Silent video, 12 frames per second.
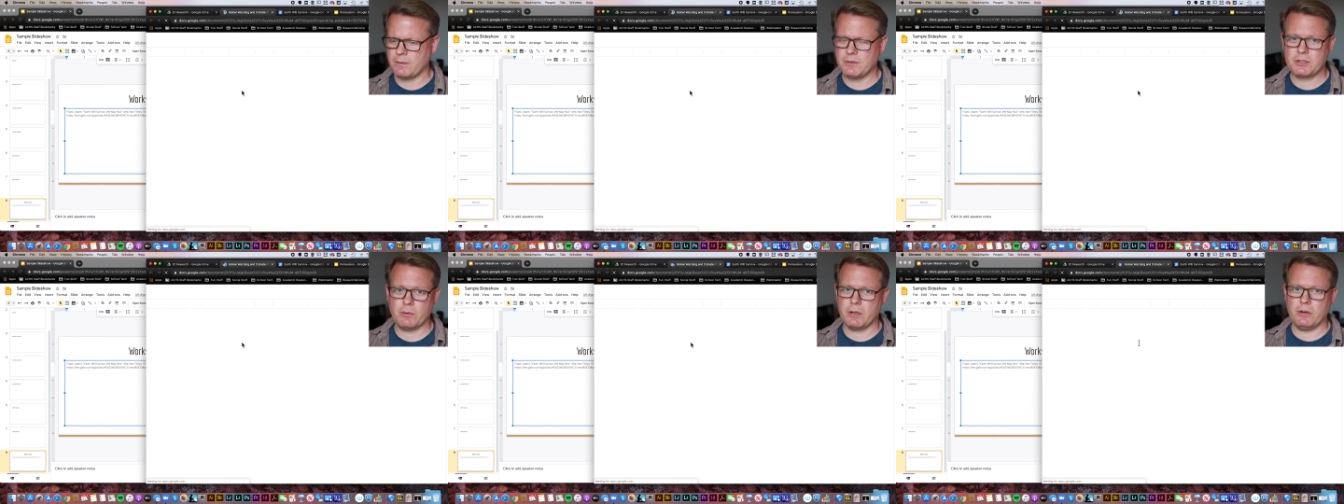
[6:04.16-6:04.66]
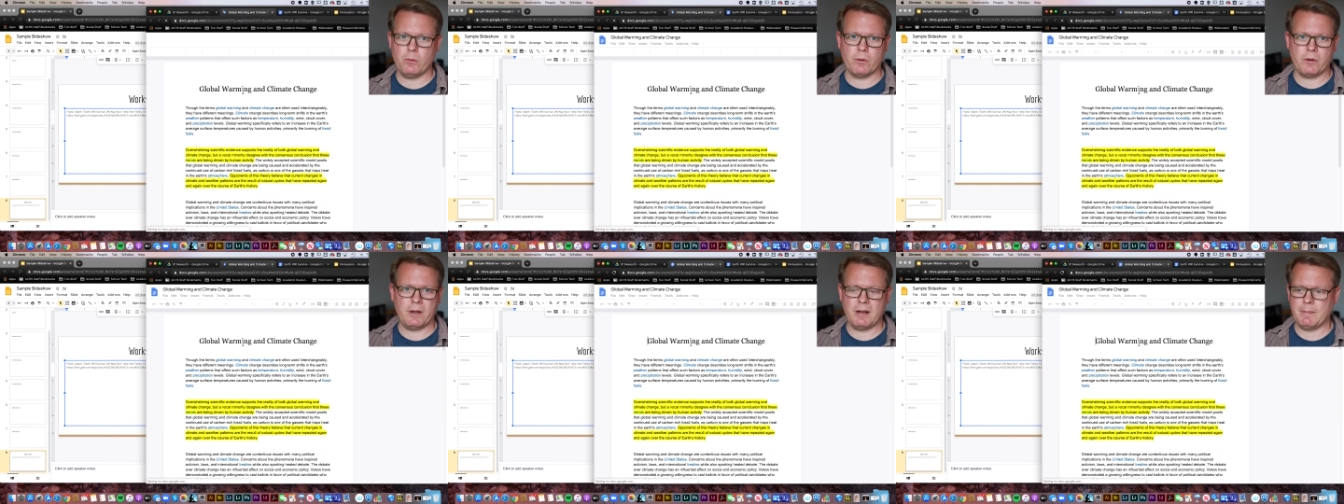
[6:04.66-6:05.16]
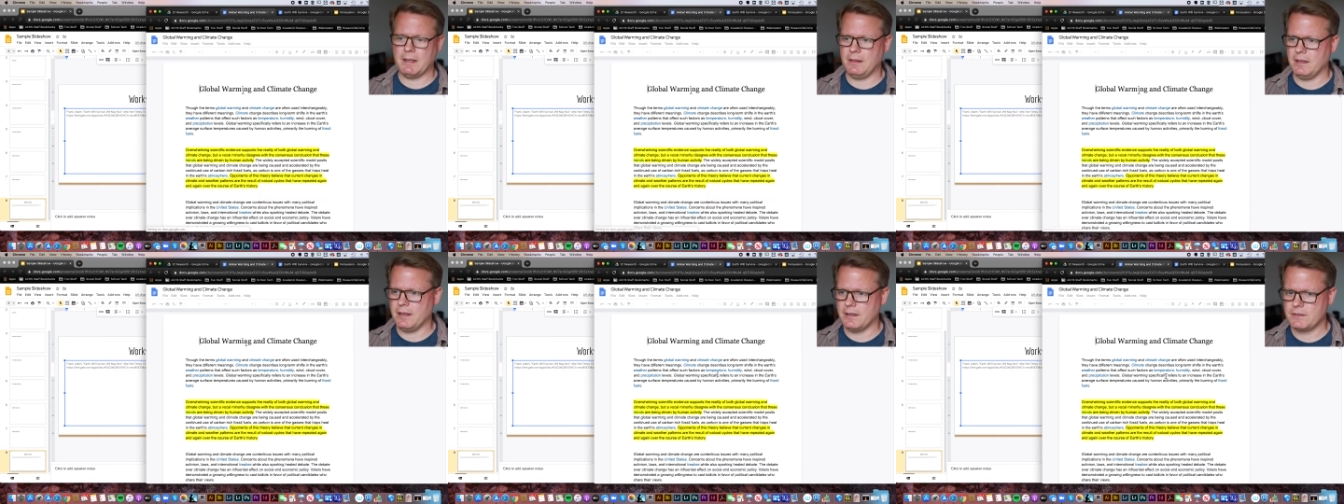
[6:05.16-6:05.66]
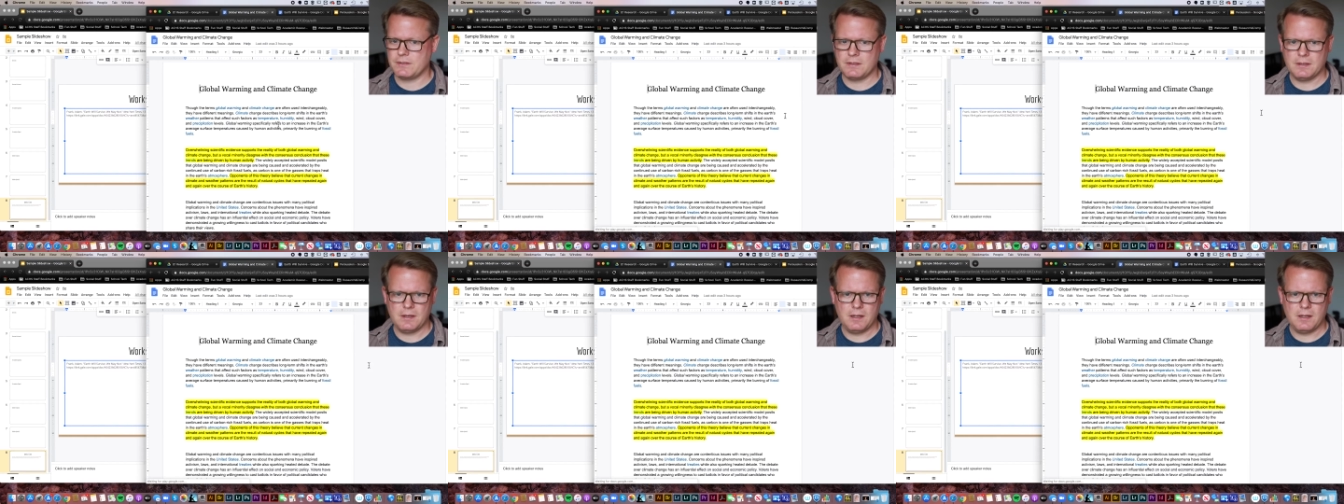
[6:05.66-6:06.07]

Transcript: one. I'm just going in order down my list.